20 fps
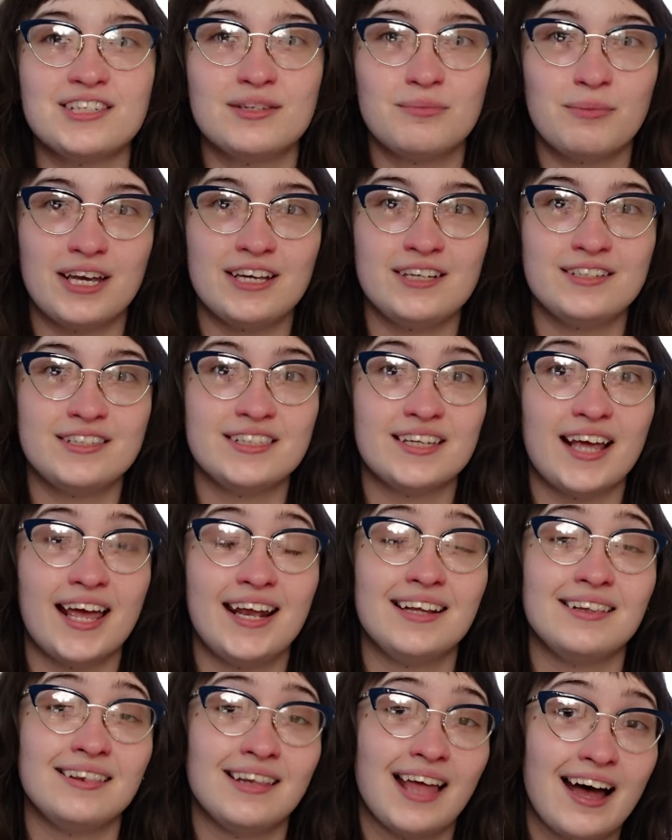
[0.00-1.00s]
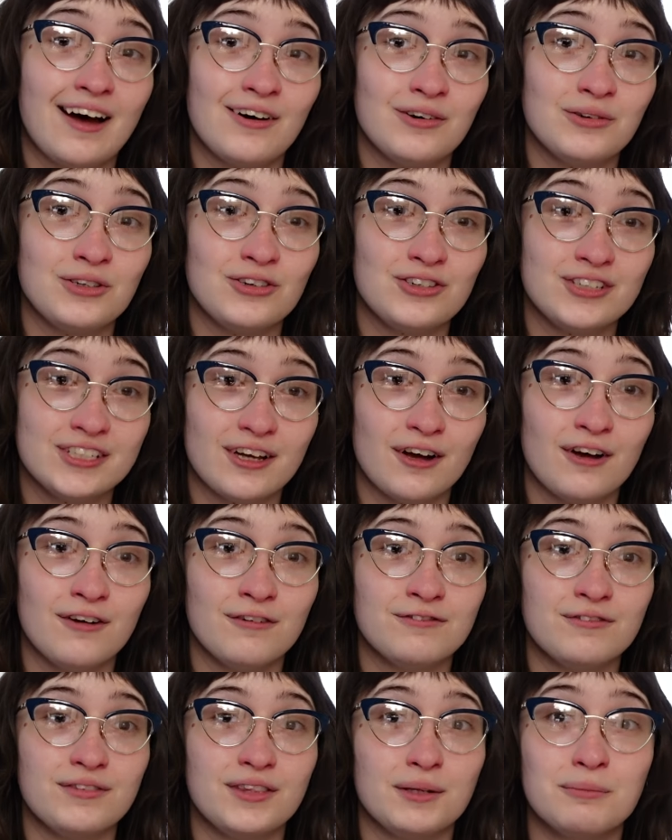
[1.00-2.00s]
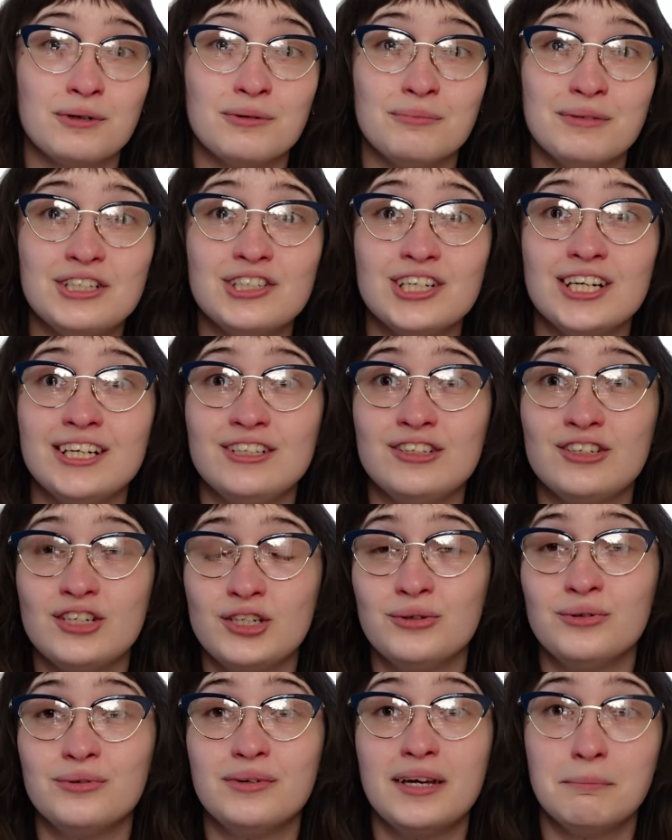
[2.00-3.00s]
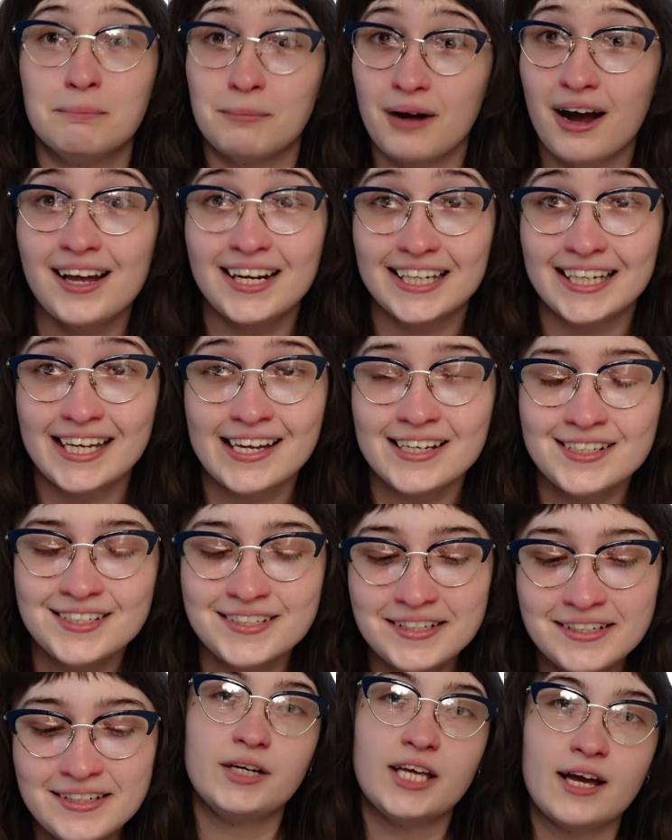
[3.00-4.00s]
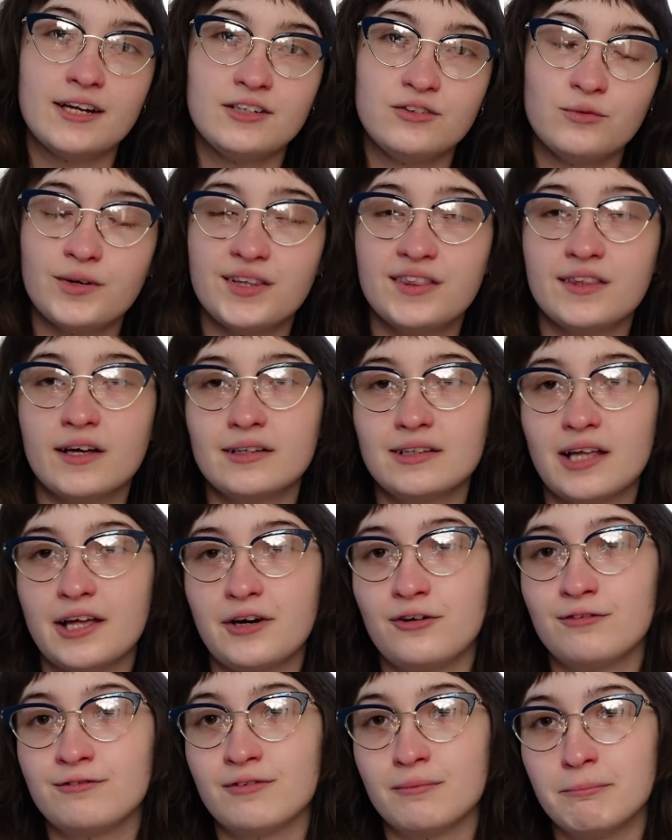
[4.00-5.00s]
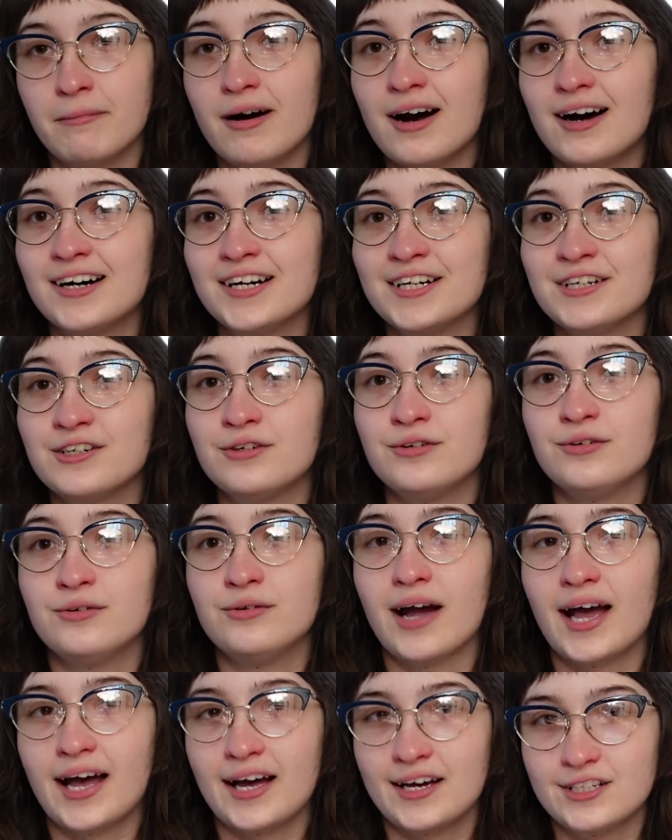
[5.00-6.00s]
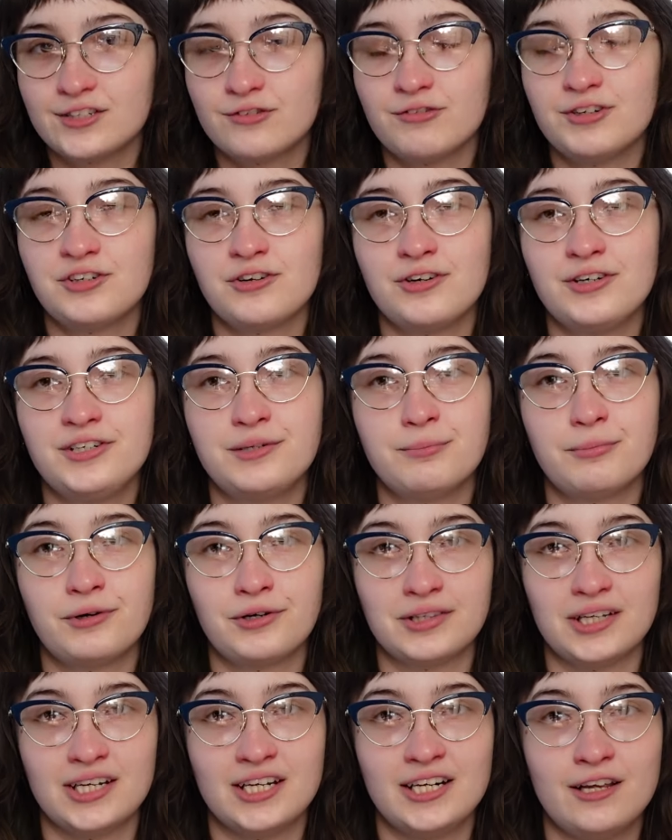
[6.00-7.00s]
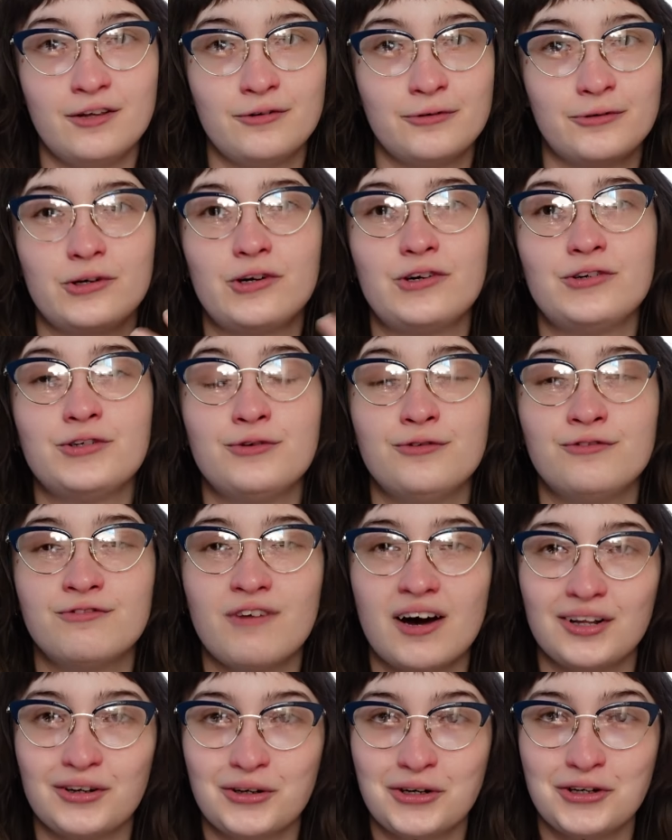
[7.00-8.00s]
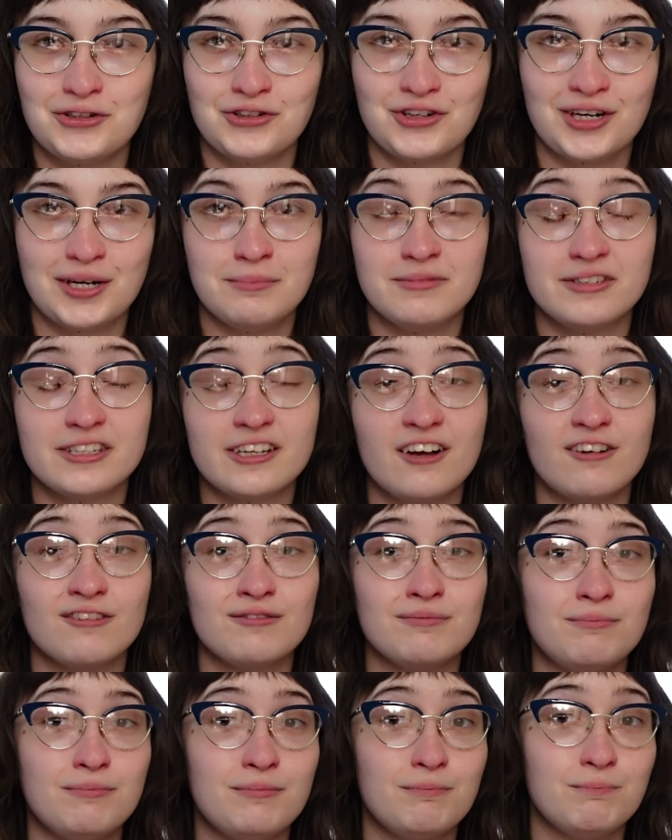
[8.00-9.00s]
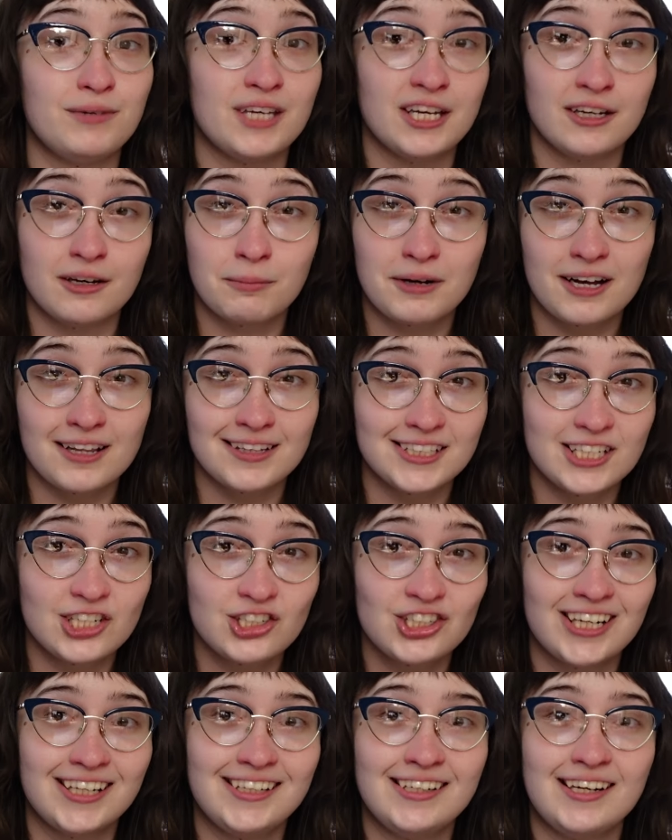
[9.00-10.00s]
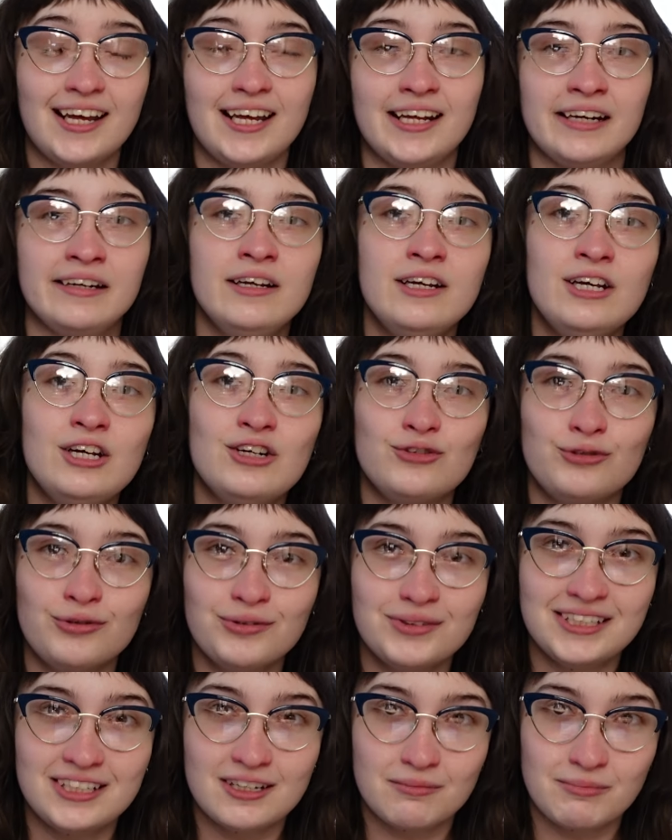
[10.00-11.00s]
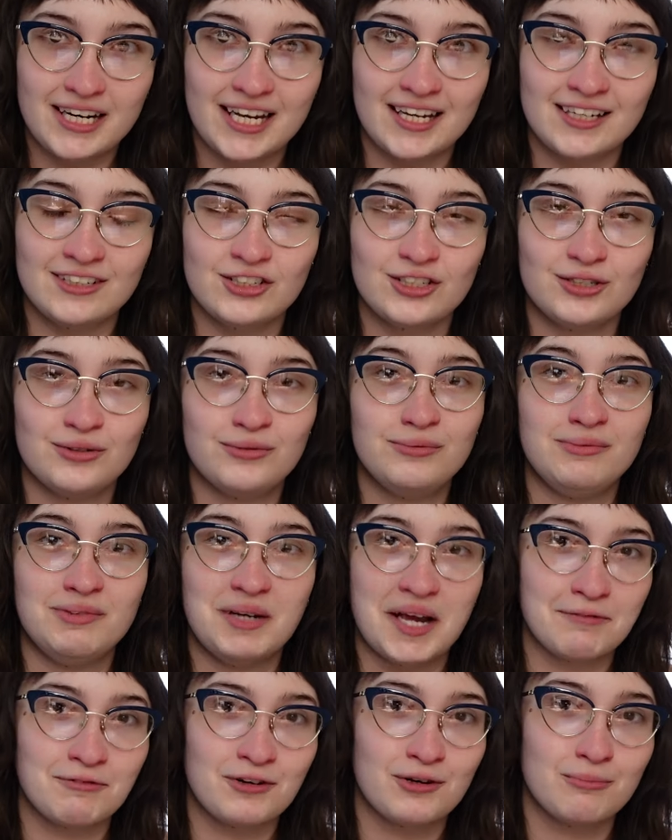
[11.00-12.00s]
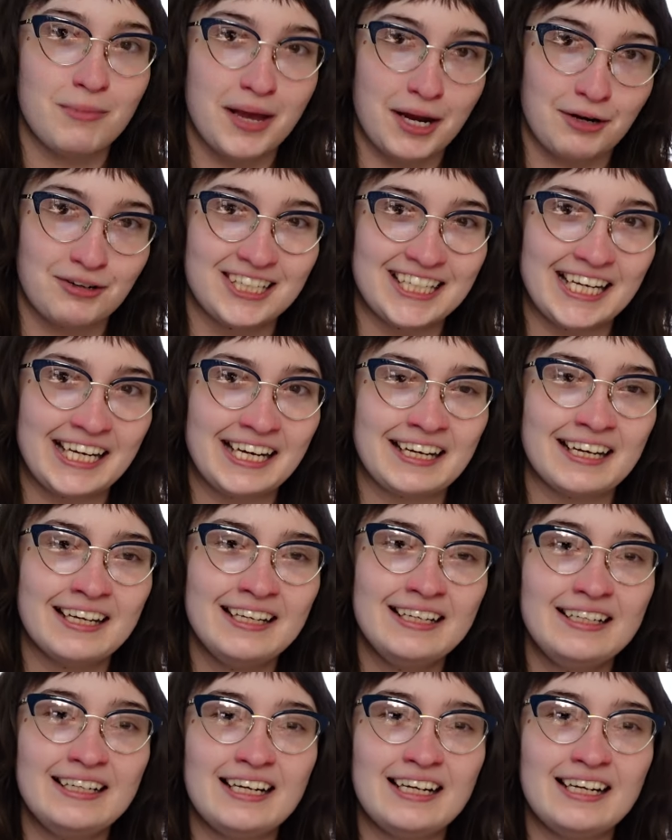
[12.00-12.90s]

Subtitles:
a space and allow yourself the permission to embody it. We end with a letter from Maud, who has returned to Berlin in order to follow her dreams of being a politician and truly committing to never marrying.